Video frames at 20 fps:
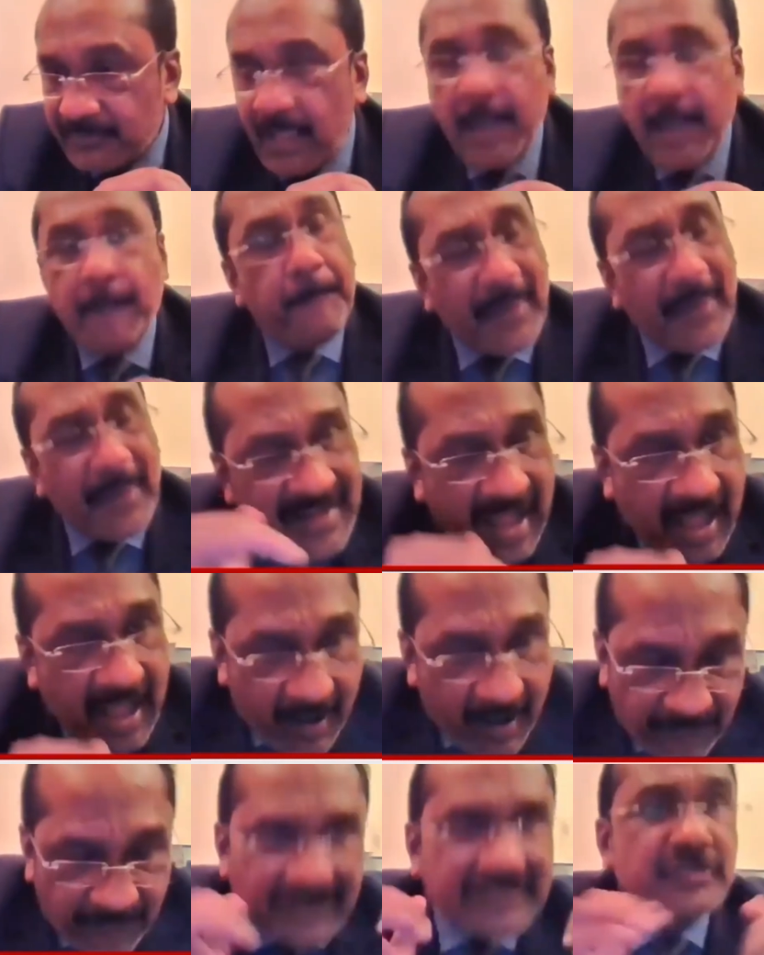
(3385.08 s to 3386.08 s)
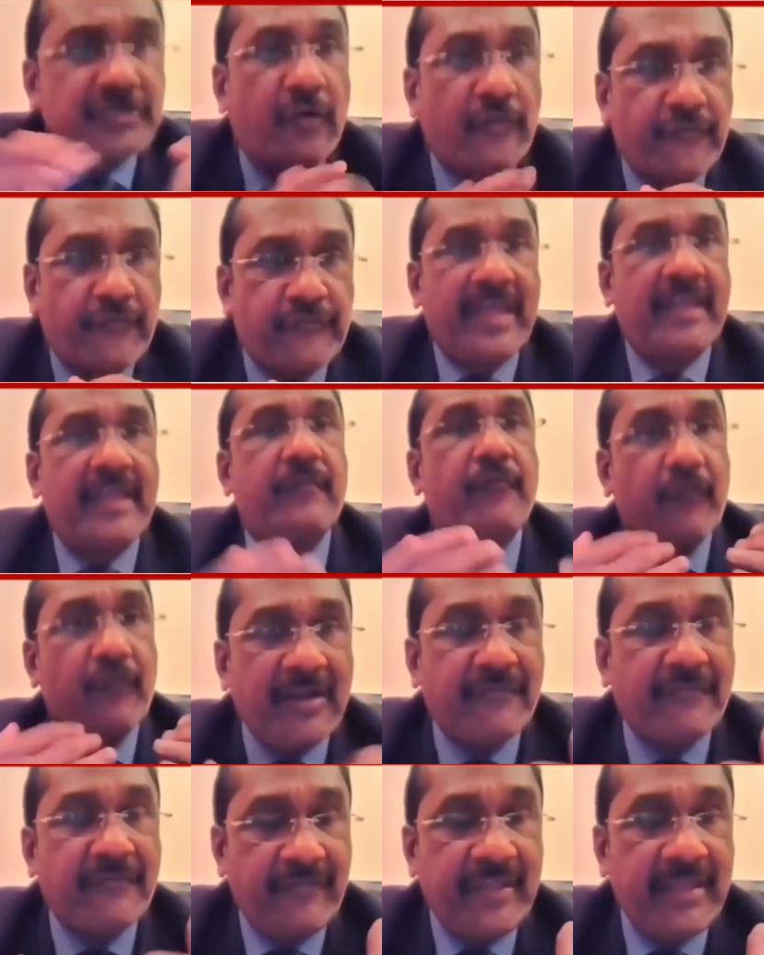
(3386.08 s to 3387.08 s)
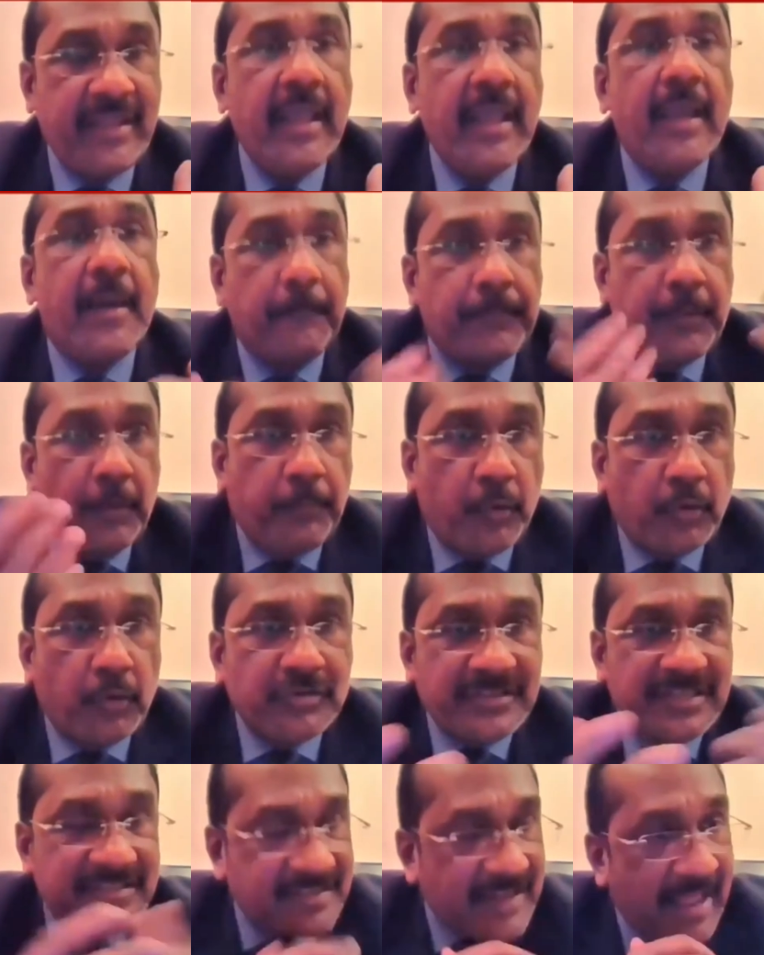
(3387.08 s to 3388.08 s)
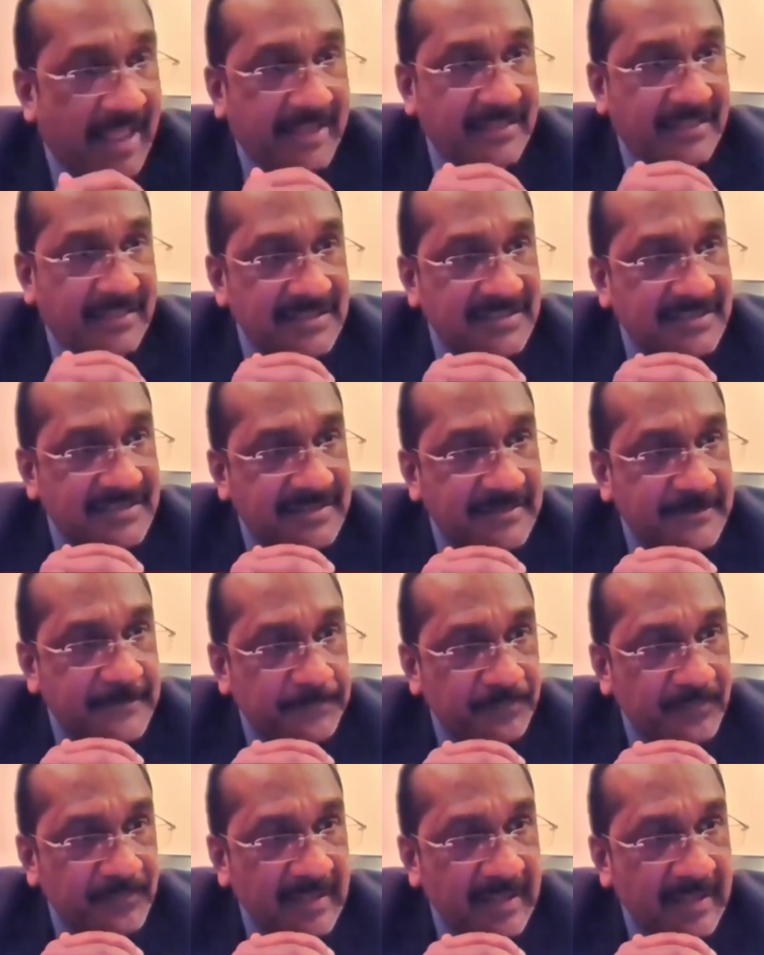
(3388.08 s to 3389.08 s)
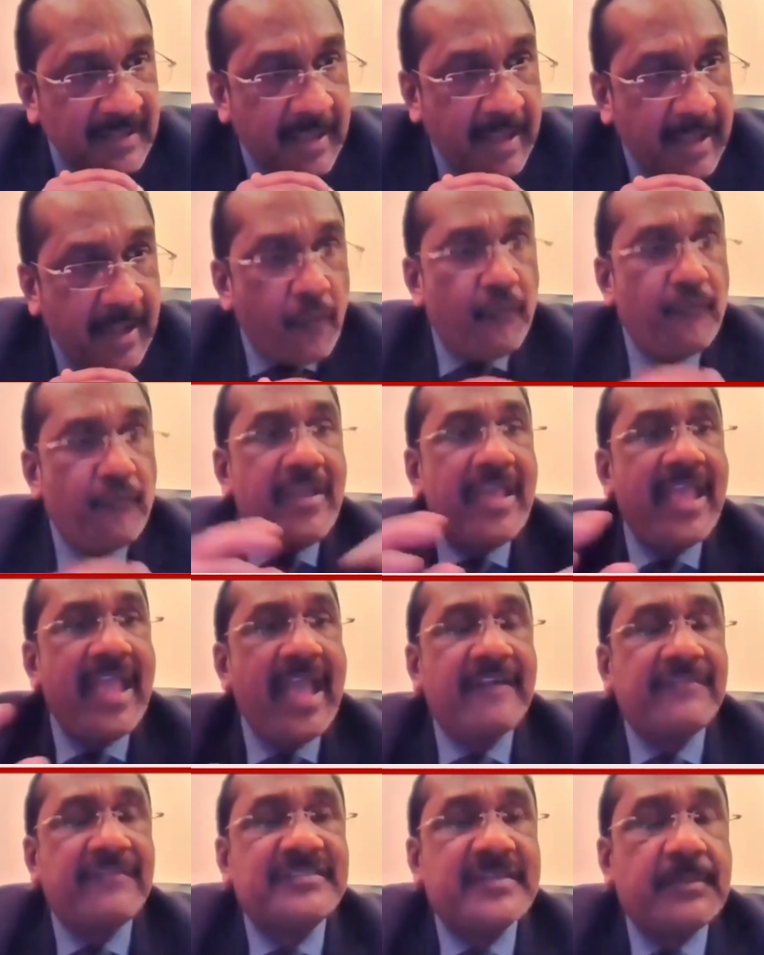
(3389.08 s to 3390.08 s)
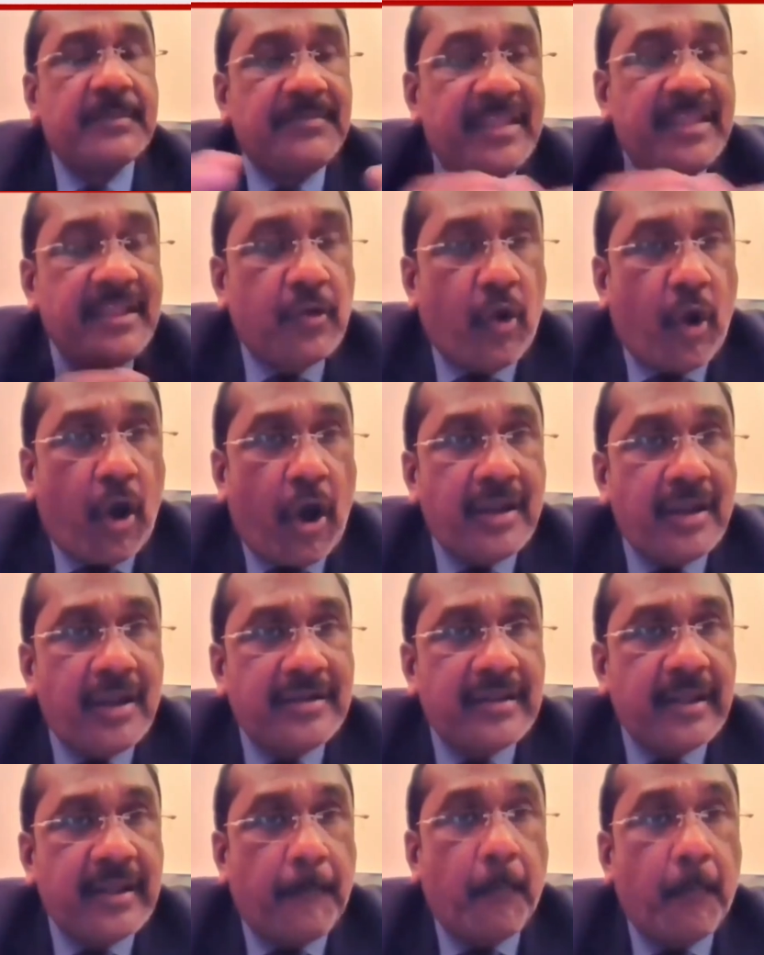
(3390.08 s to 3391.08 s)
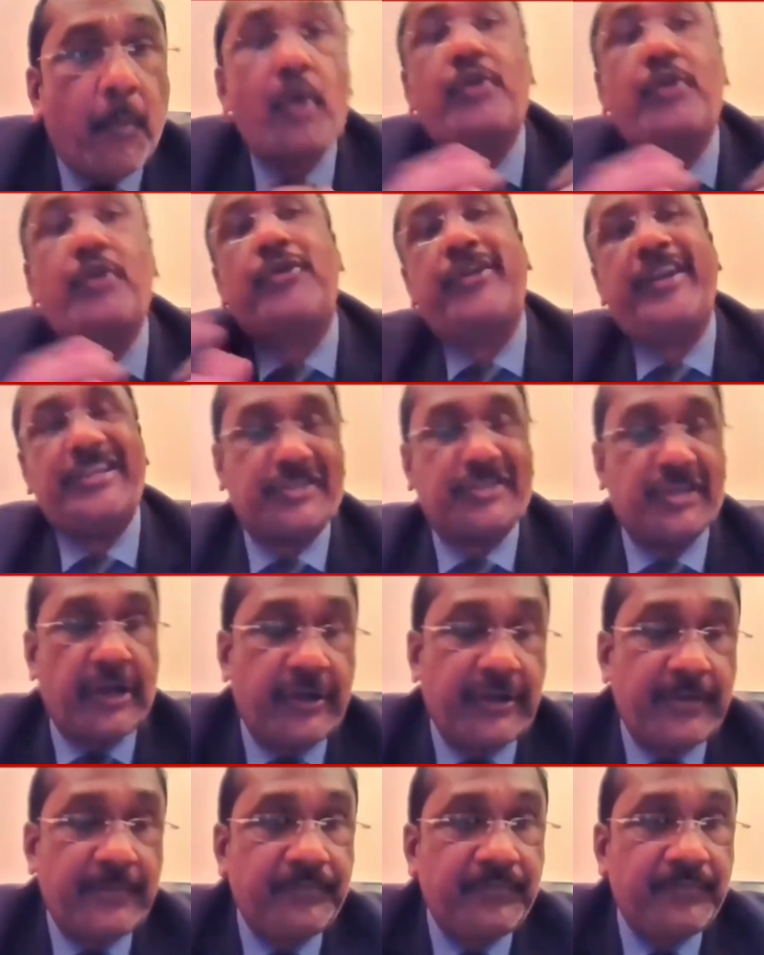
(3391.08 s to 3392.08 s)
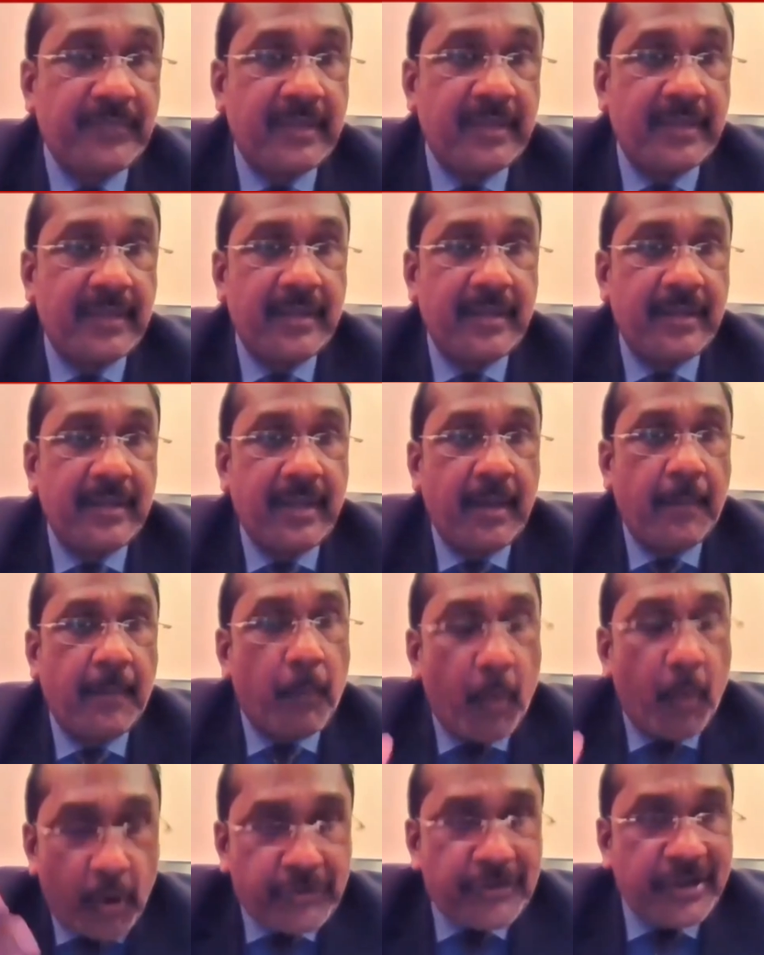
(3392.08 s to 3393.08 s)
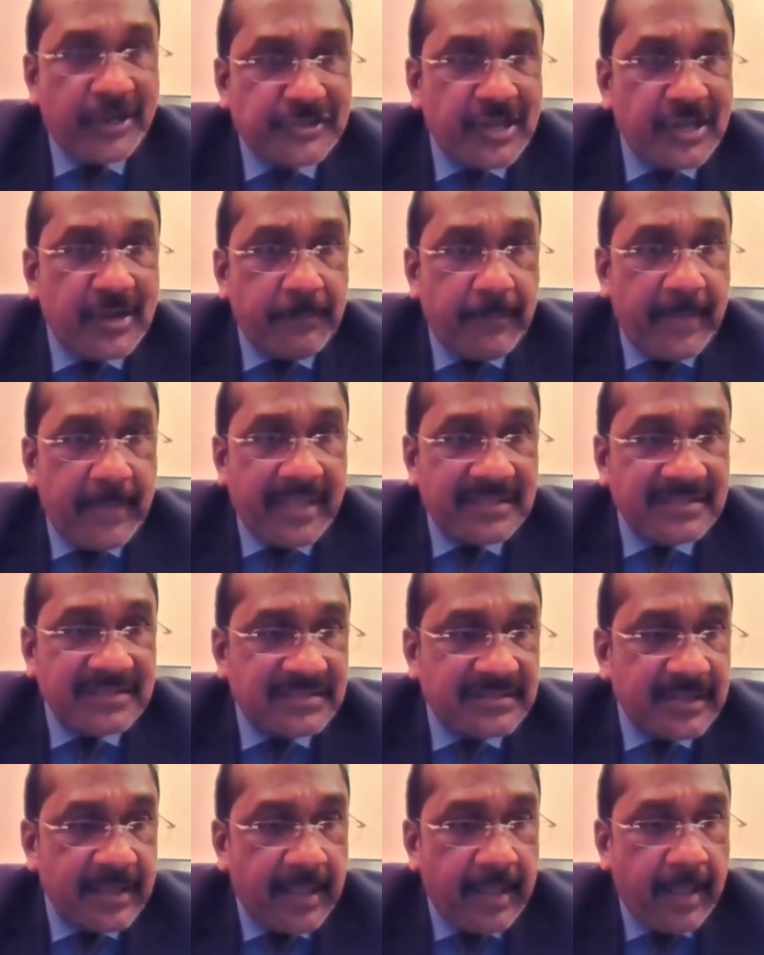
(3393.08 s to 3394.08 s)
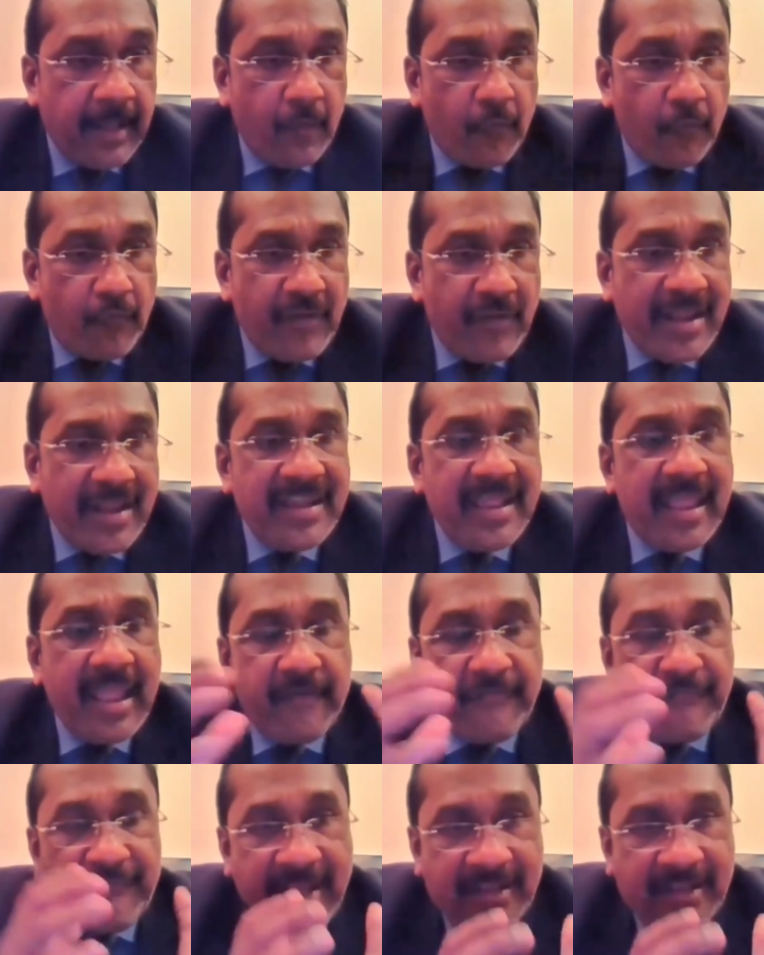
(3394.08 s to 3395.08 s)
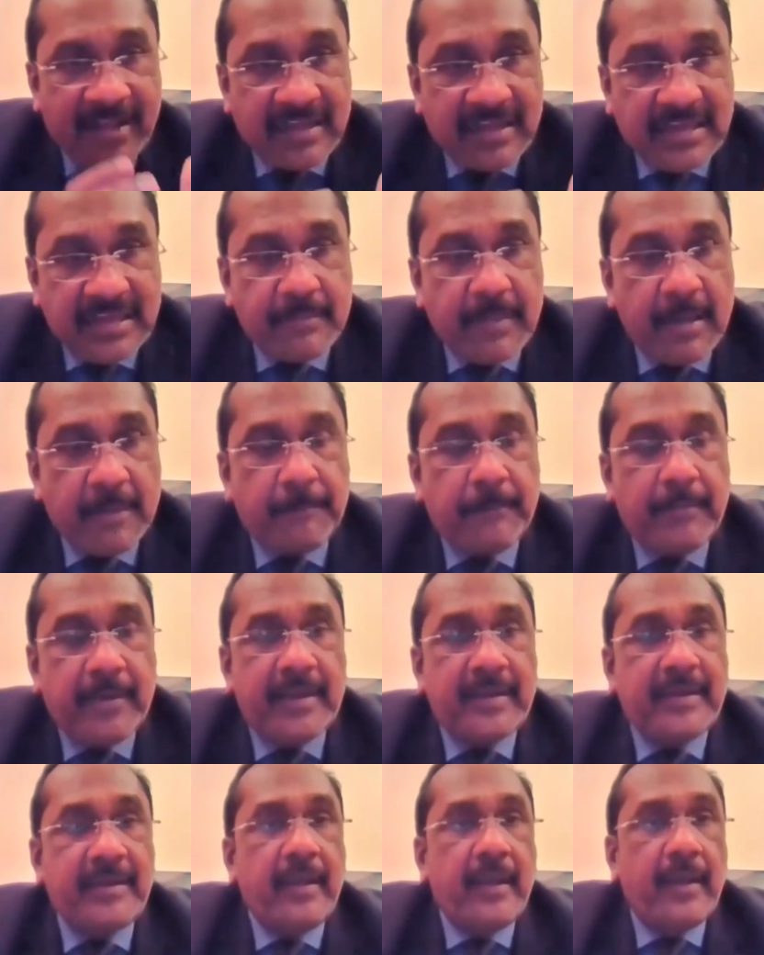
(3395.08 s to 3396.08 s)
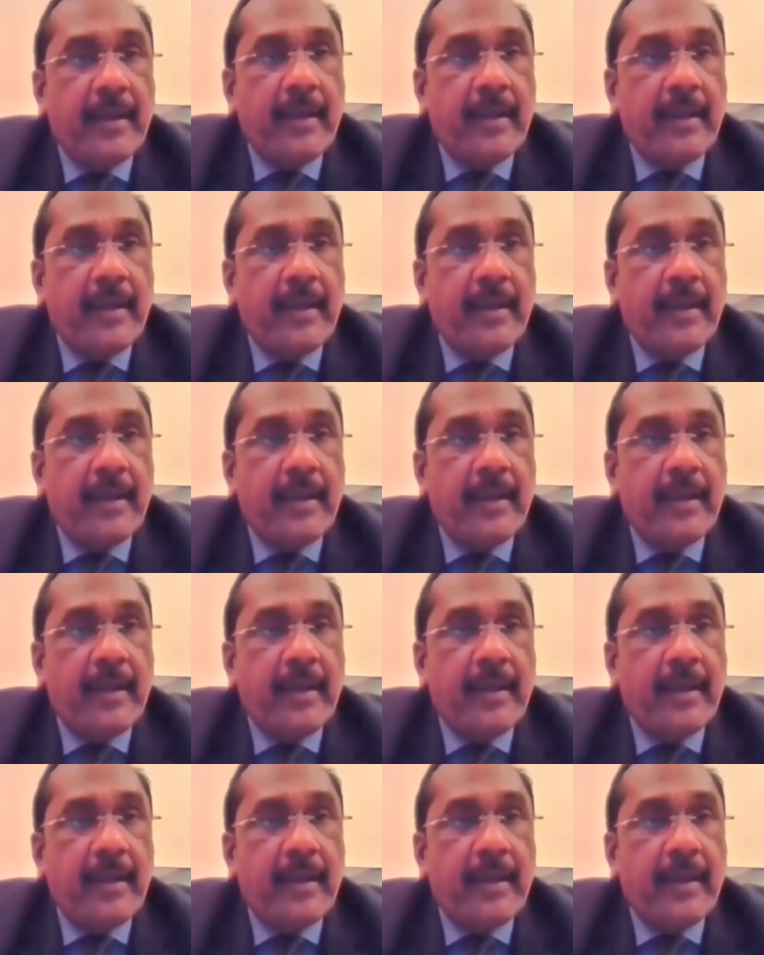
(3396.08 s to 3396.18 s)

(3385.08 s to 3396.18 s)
But our software, what we propose is like this. We have something called moderation. Moderation means when a faculty member